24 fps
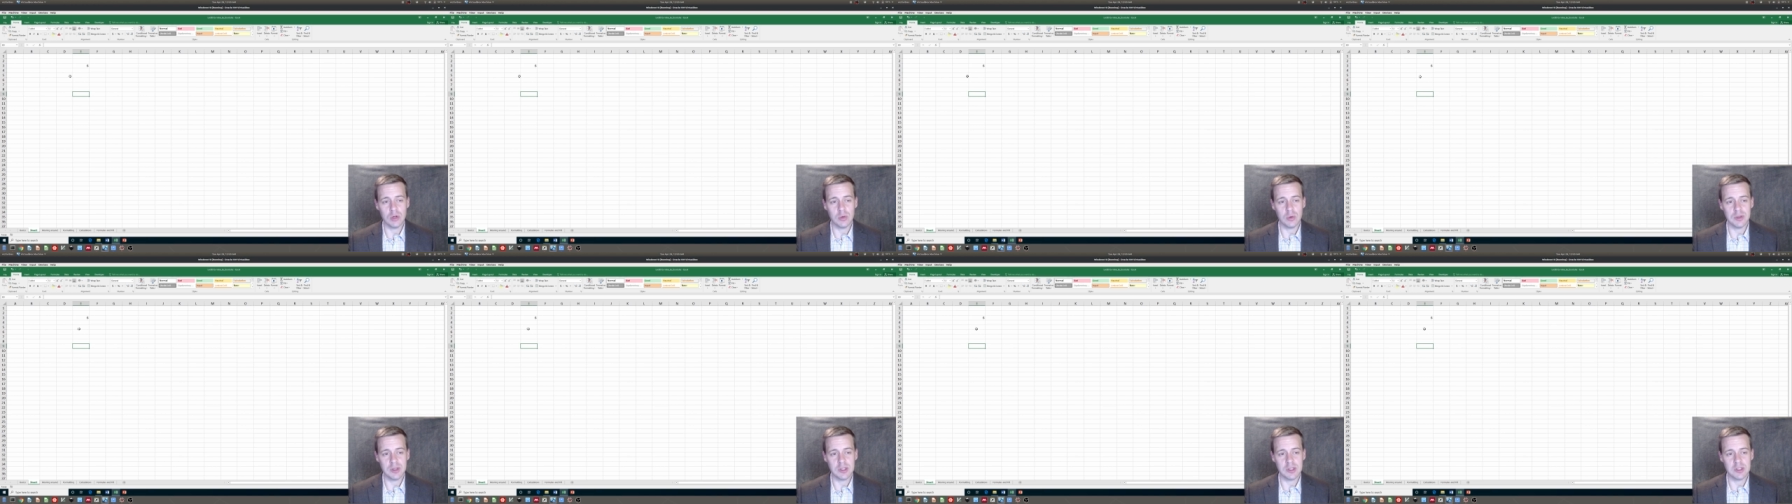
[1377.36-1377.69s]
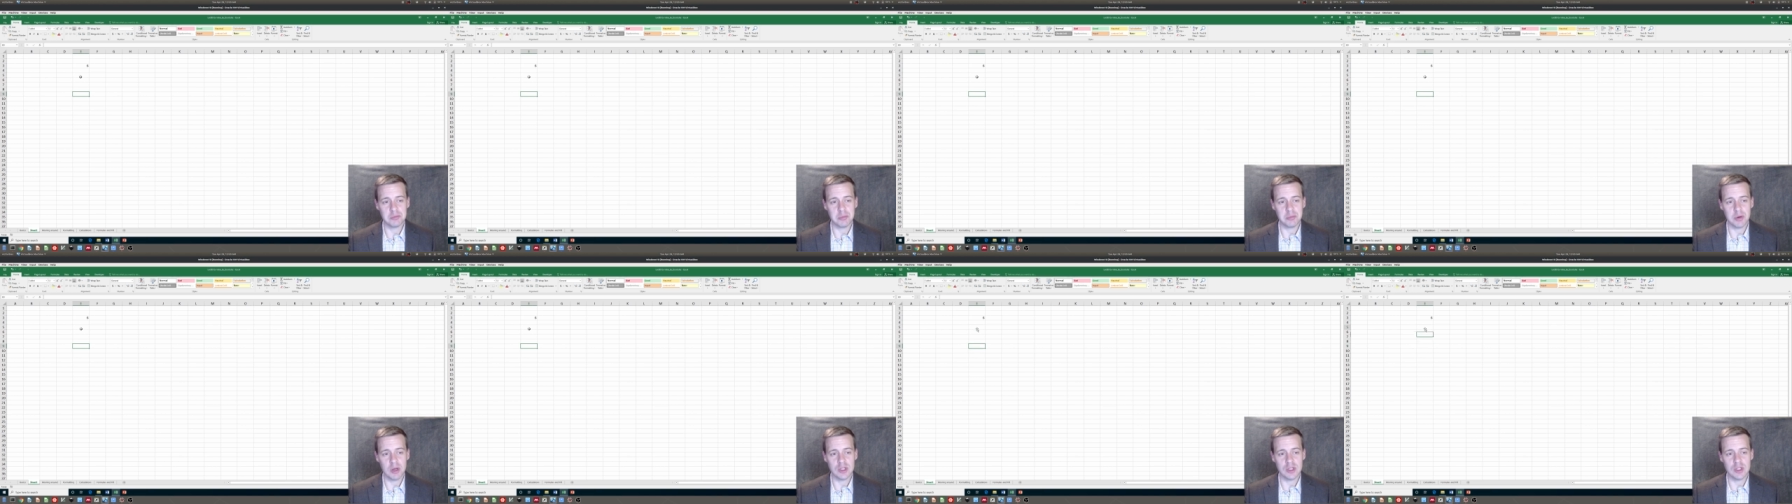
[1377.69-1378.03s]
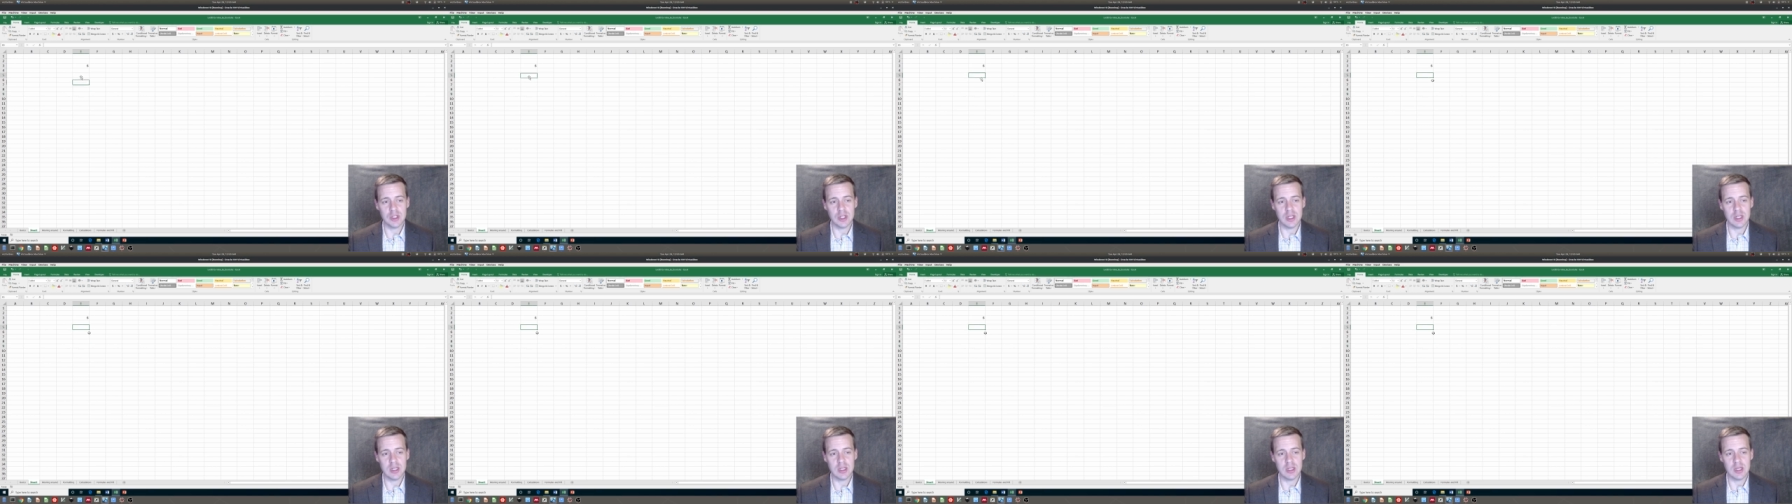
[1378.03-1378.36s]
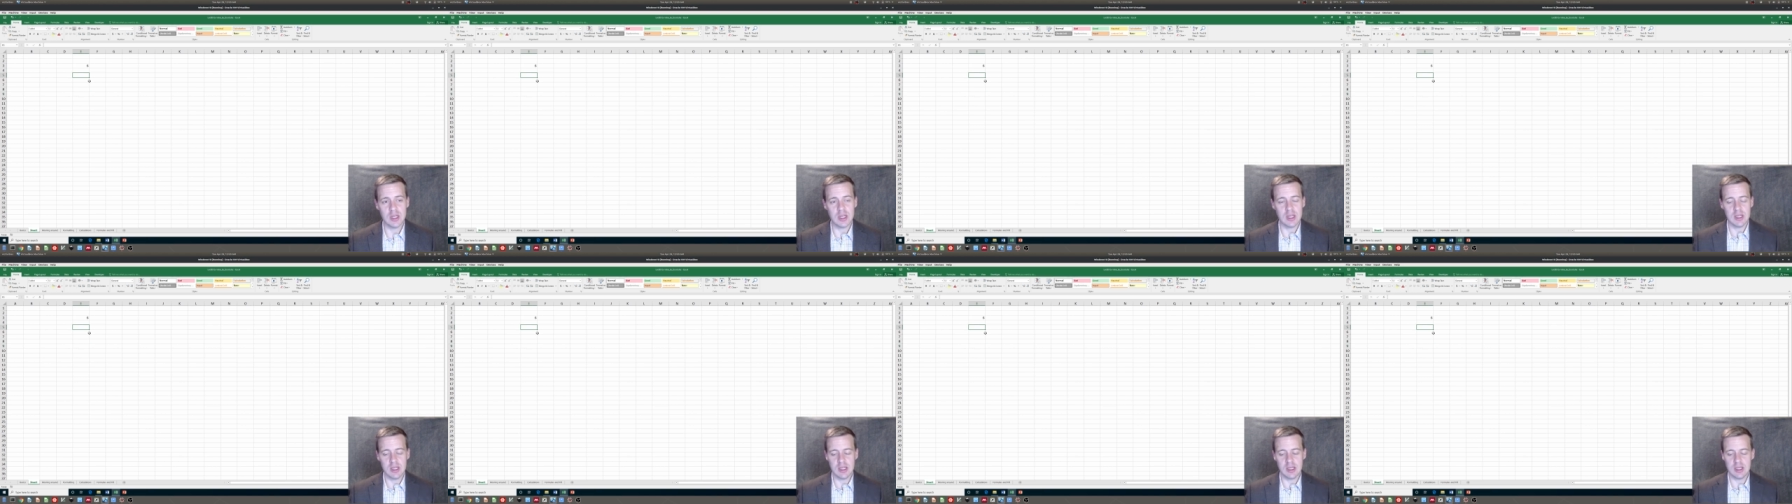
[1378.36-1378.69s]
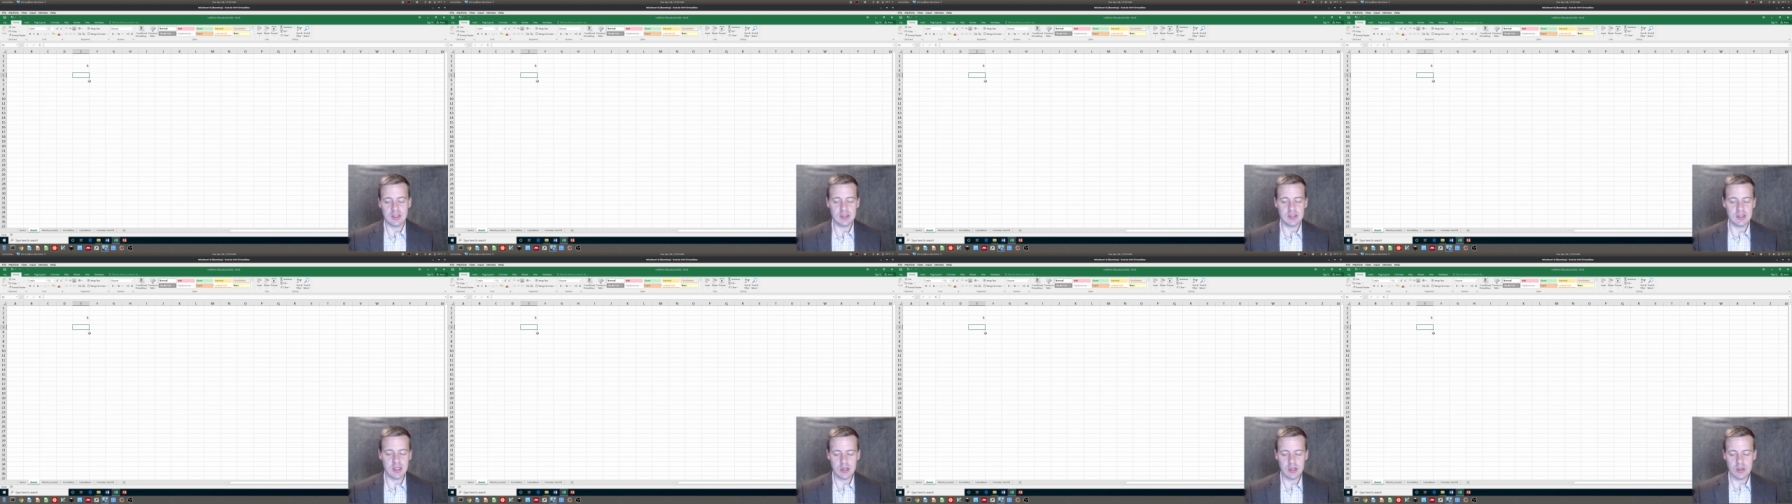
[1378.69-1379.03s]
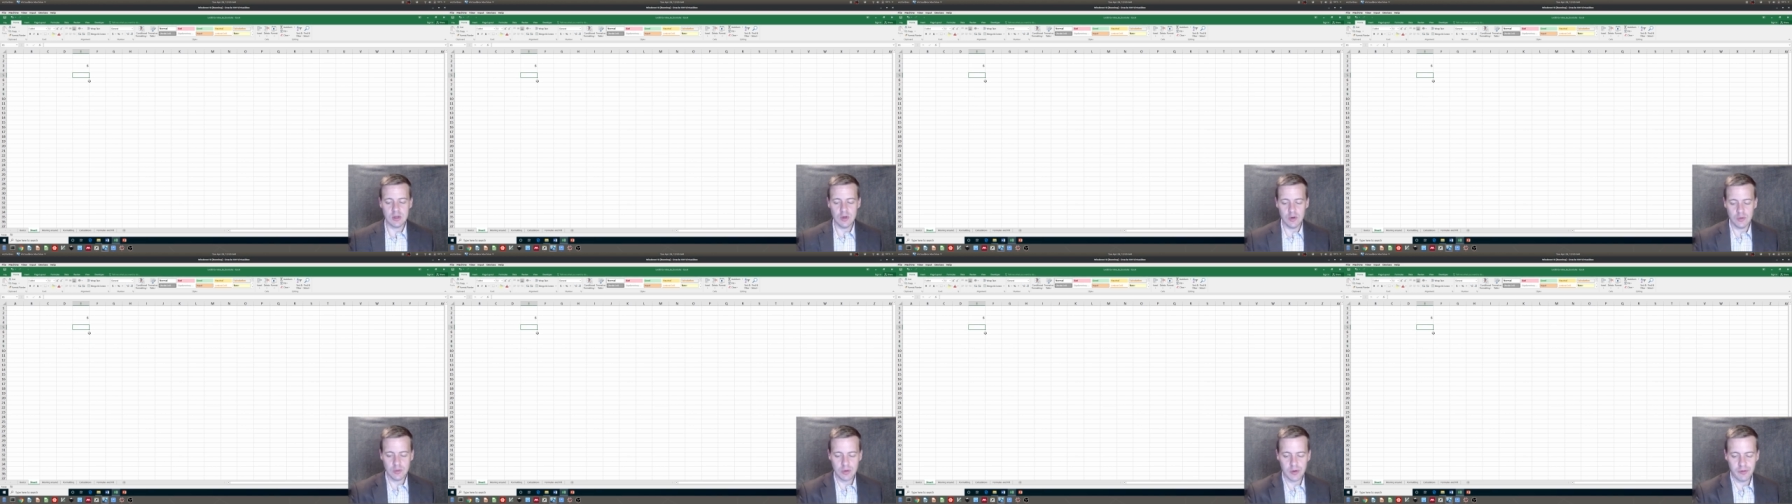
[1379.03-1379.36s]
with the spreadsheet is that
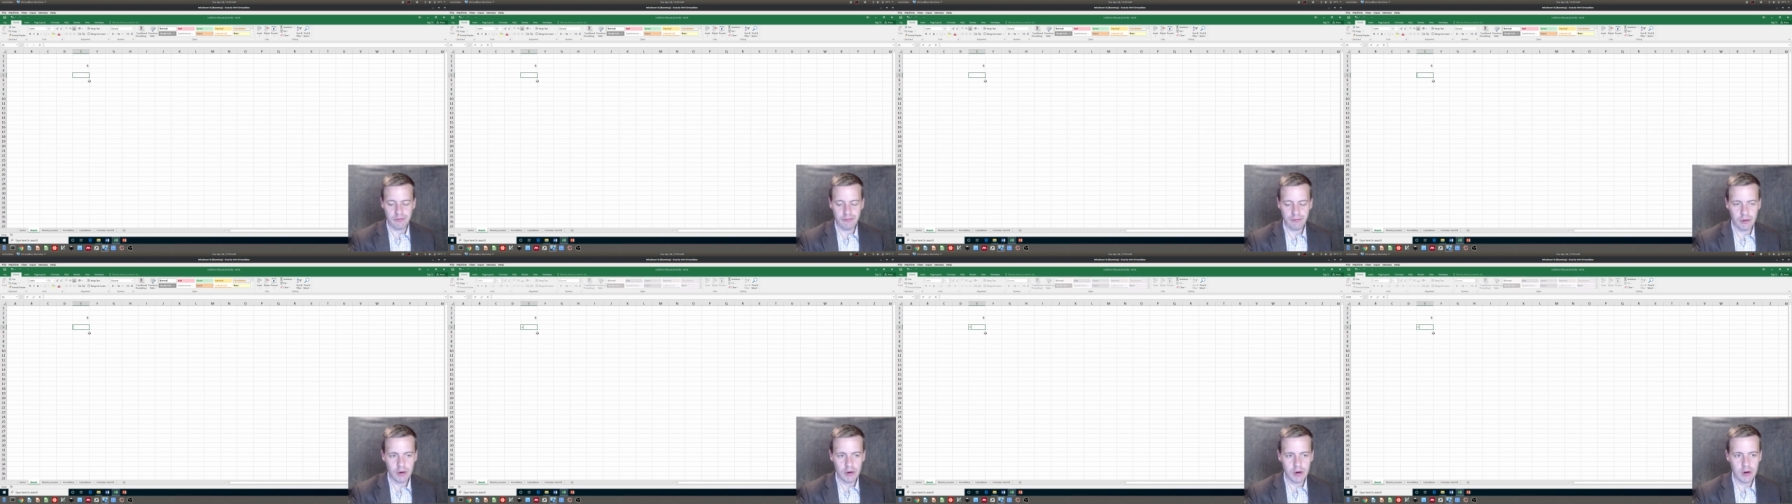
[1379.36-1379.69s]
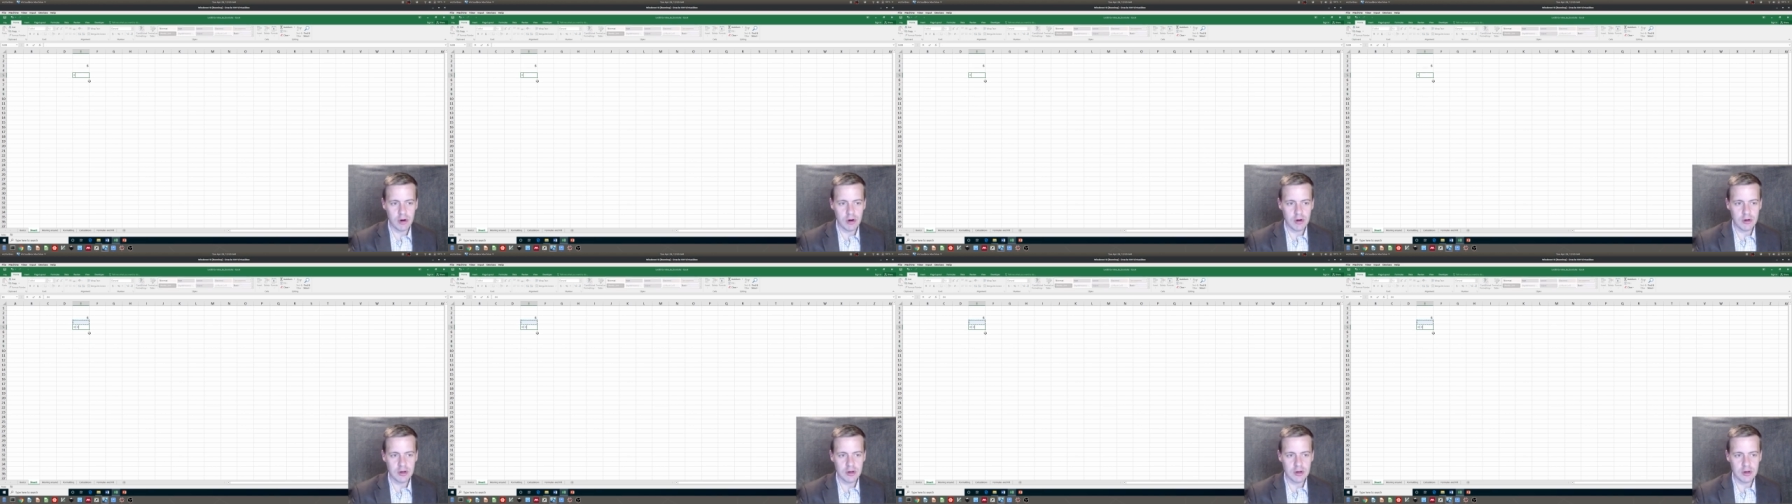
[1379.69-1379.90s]
you refer